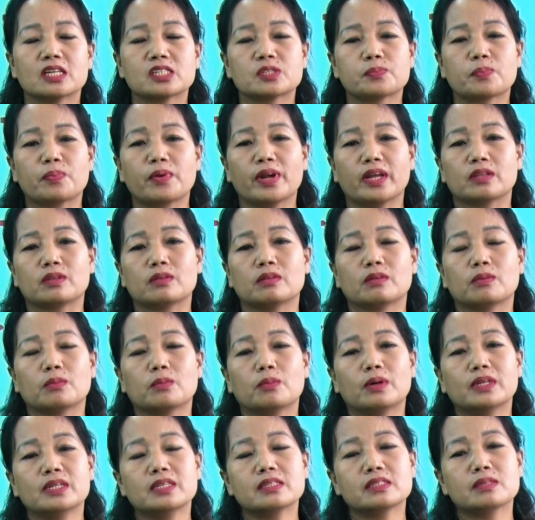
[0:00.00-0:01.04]
Spread.
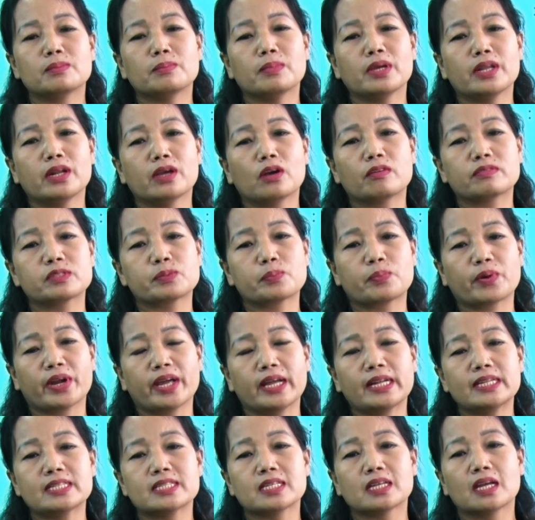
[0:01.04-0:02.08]
What is the meaning of
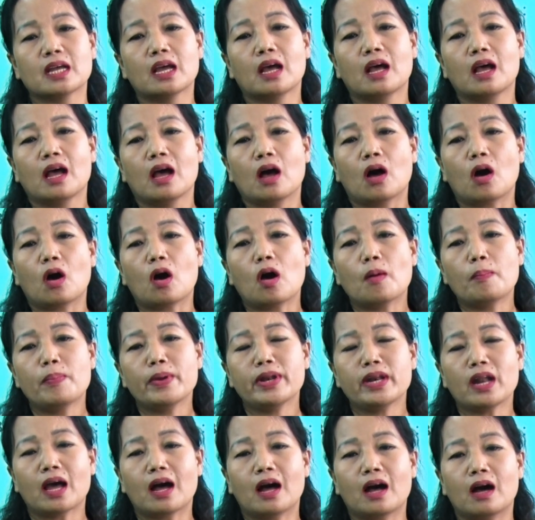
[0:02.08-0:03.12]
spread?
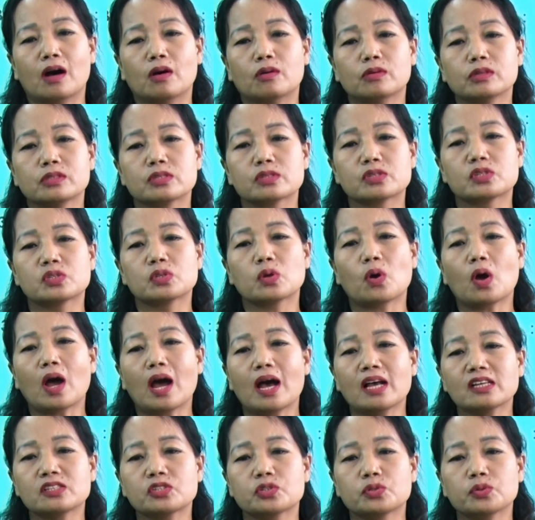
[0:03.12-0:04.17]
Open out so
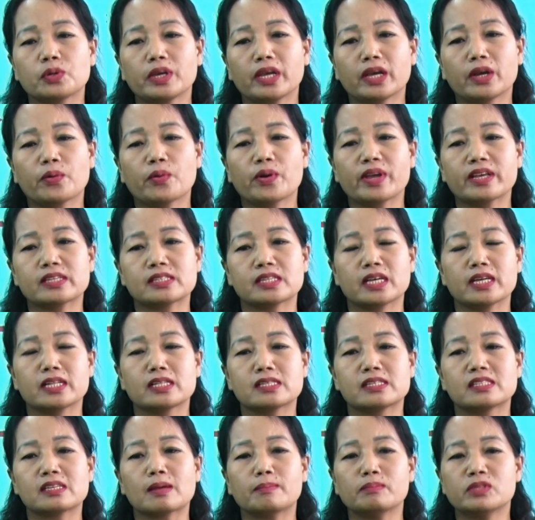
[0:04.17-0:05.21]
as to increase in
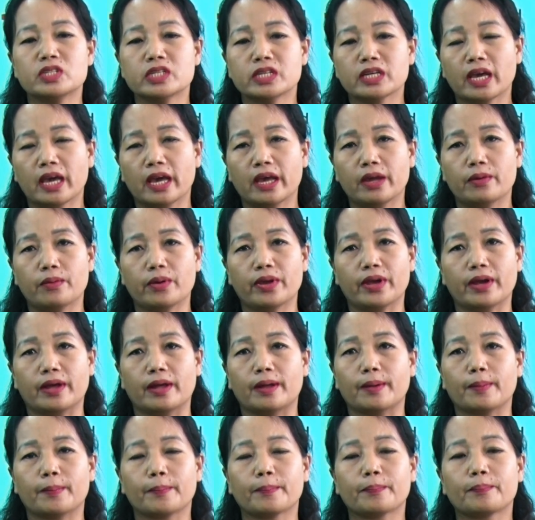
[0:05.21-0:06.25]
something
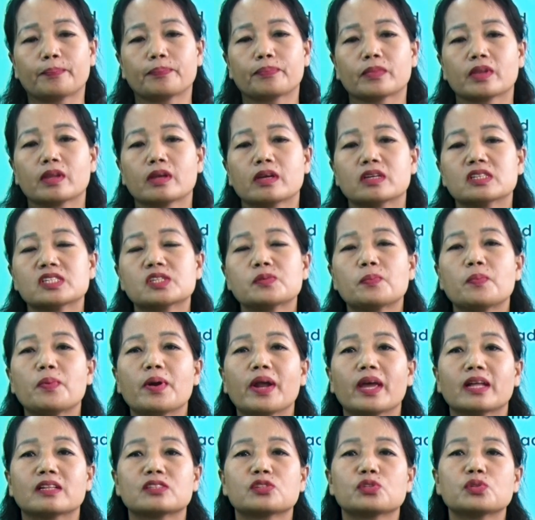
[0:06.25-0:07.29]
area.
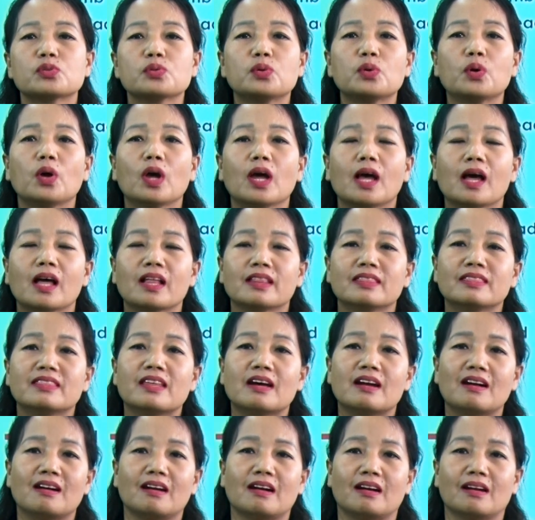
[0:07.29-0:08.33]
Spread to
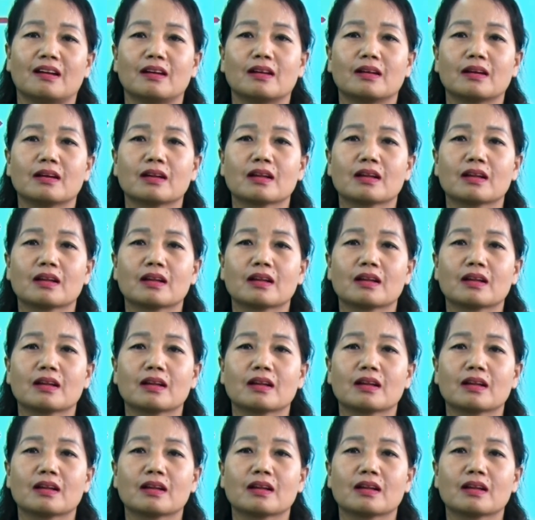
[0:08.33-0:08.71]
dar.